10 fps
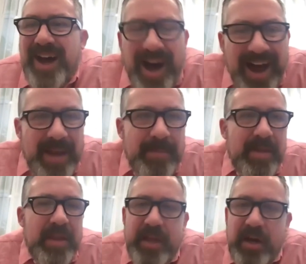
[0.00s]

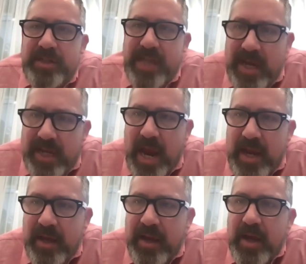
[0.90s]
time that they're
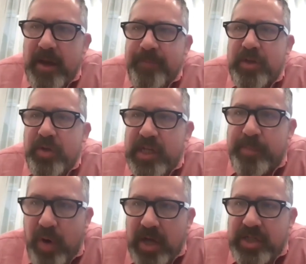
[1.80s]
dedicating to
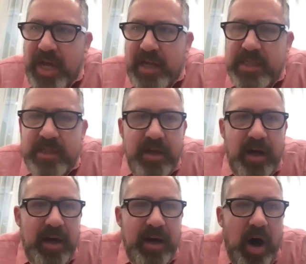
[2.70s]
these projects,
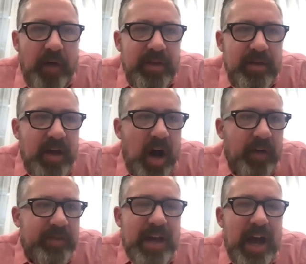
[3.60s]
uh, often
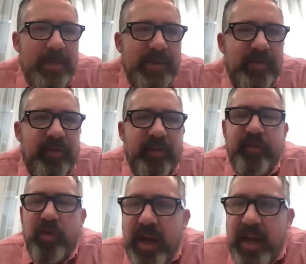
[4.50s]
oftentimes for
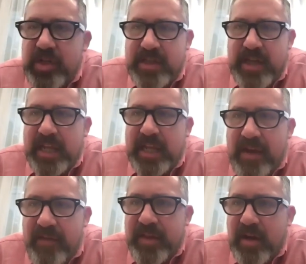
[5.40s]
free, just kind of
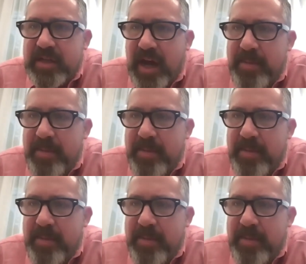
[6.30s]
giving their time